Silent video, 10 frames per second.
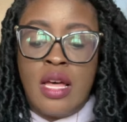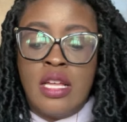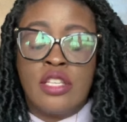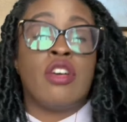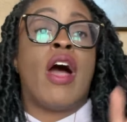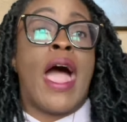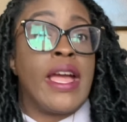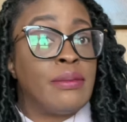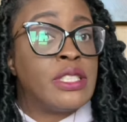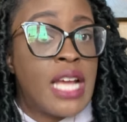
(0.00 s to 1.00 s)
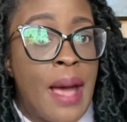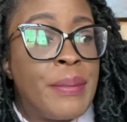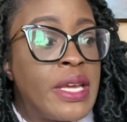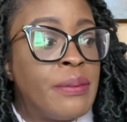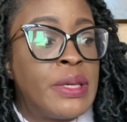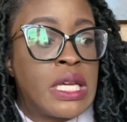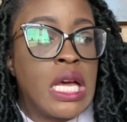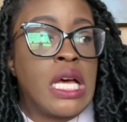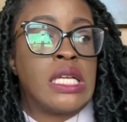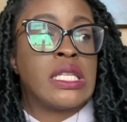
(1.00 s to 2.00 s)
so I am shopping
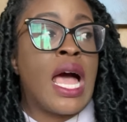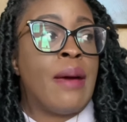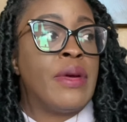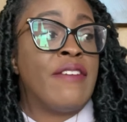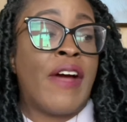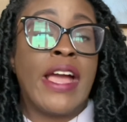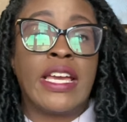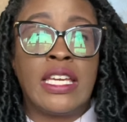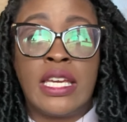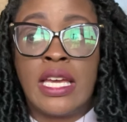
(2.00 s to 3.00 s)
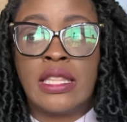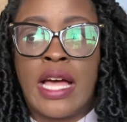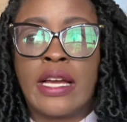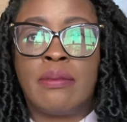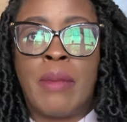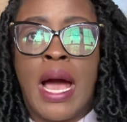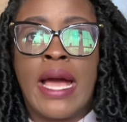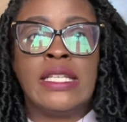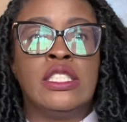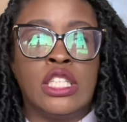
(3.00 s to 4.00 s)
because um, if I can get like
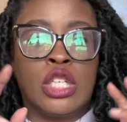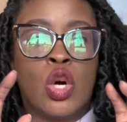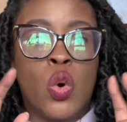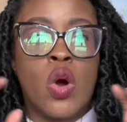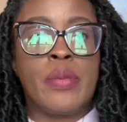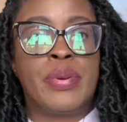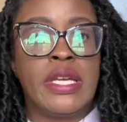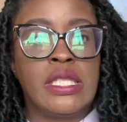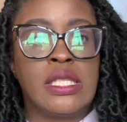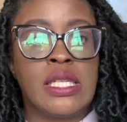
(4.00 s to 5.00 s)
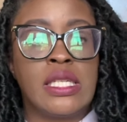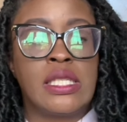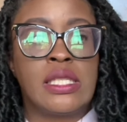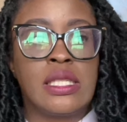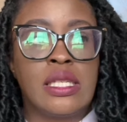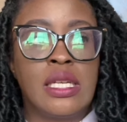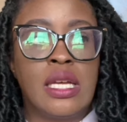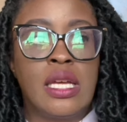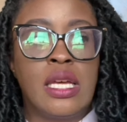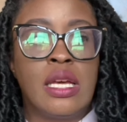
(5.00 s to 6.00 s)
my decor pieces
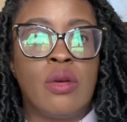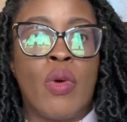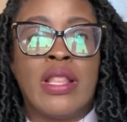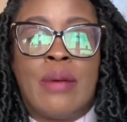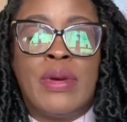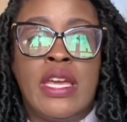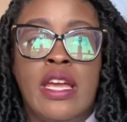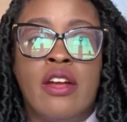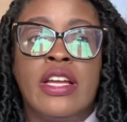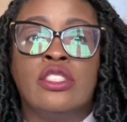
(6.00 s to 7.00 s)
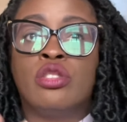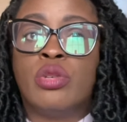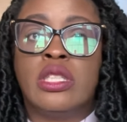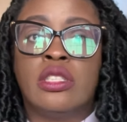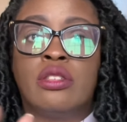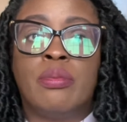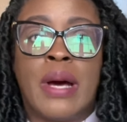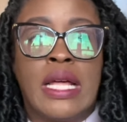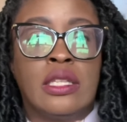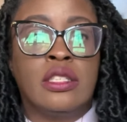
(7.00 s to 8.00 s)
while I'm here and do it little
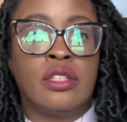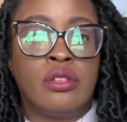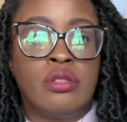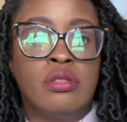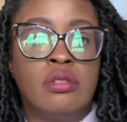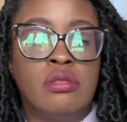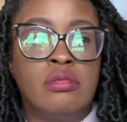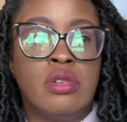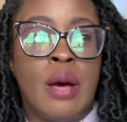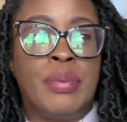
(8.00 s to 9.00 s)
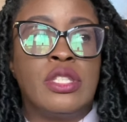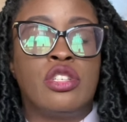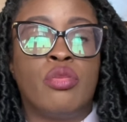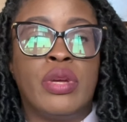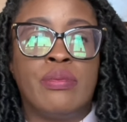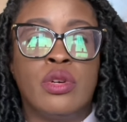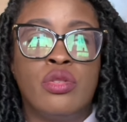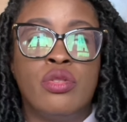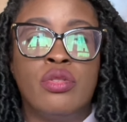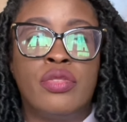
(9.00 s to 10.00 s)
by little, up until we
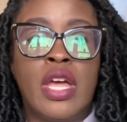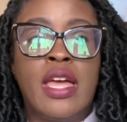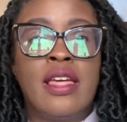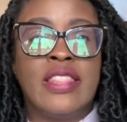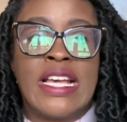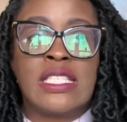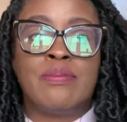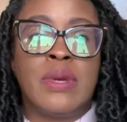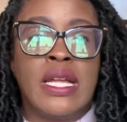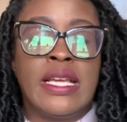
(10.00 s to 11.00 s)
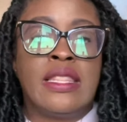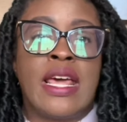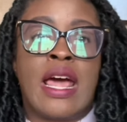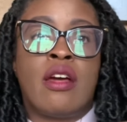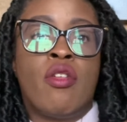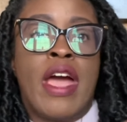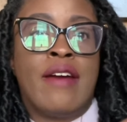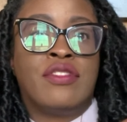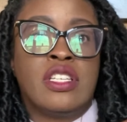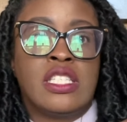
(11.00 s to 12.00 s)
move, that's money that I don't
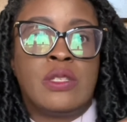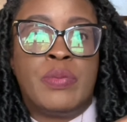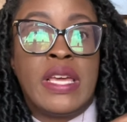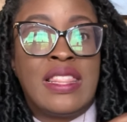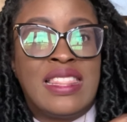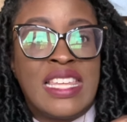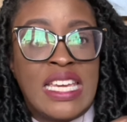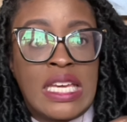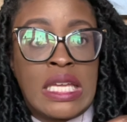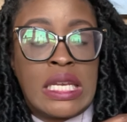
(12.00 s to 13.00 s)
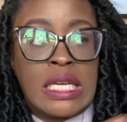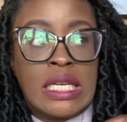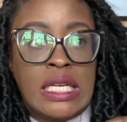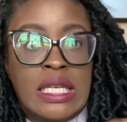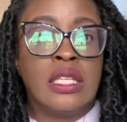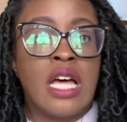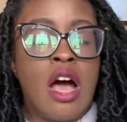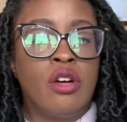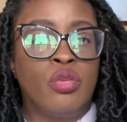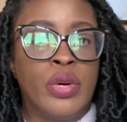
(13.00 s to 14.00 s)
have to spend then,
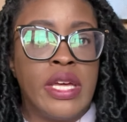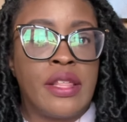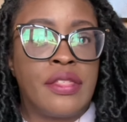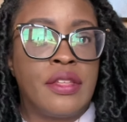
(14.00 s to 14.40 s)
along with